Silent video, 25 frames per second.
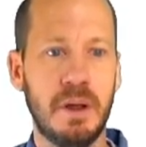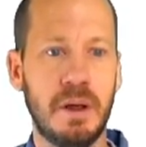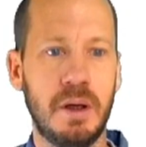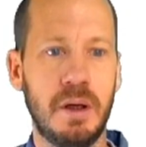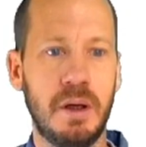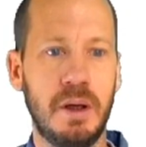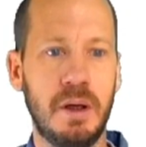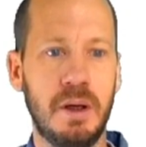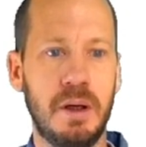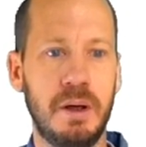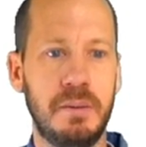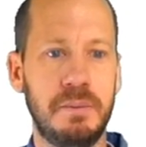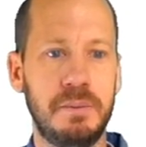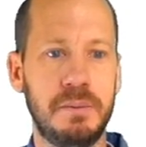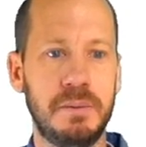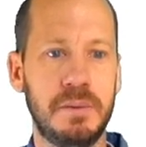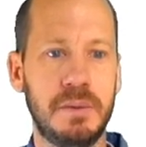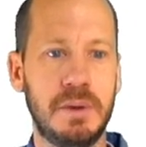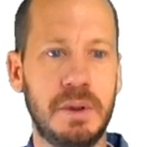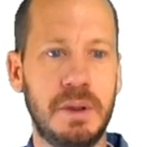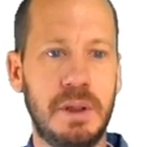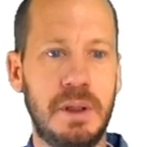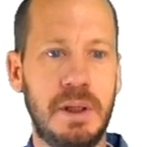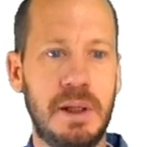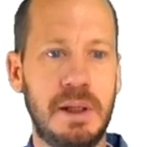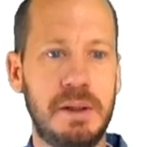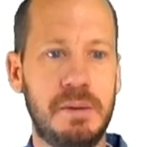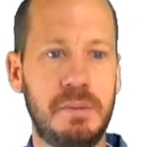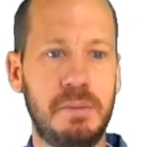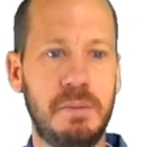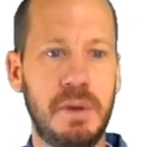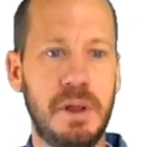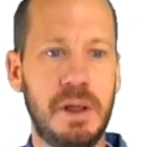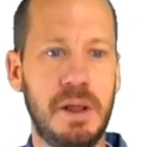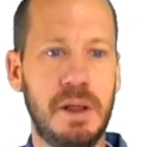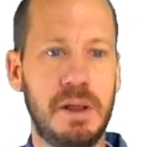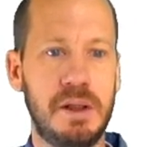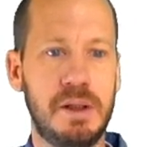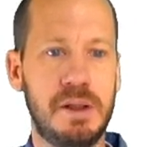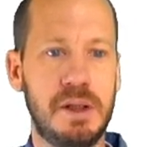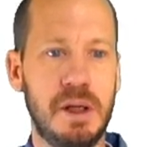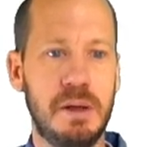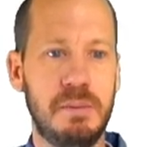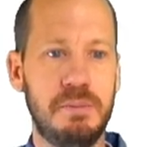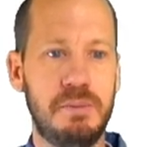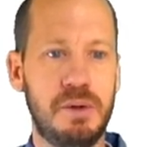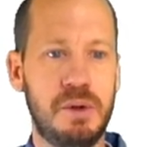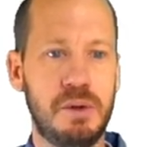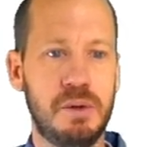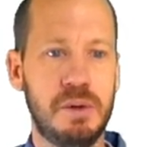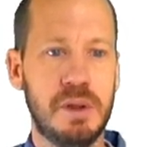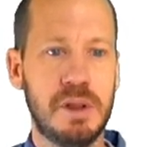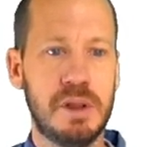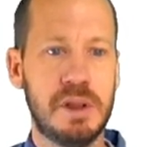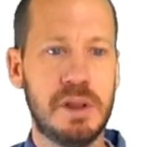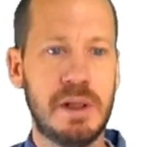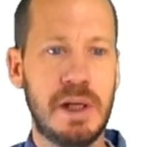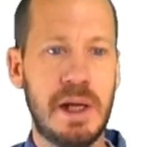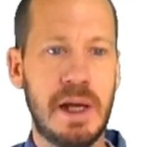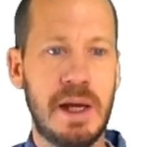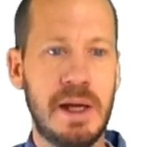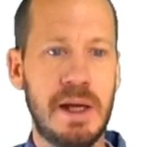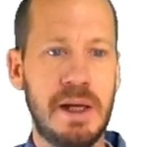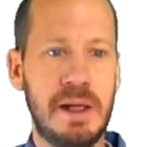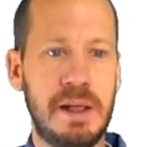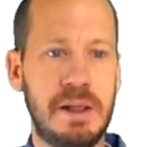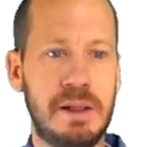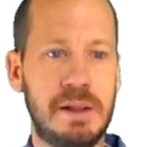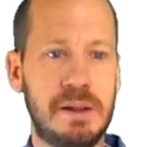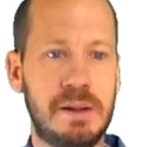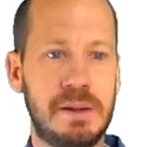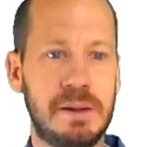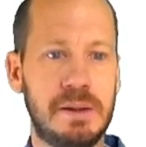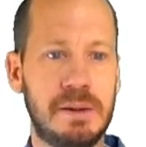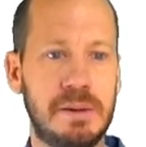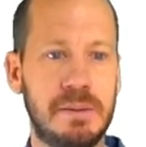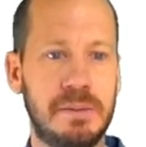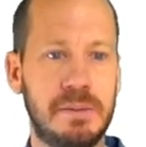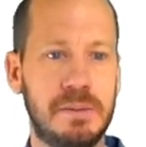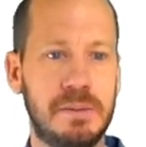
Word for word: Um, let me jump to the slides.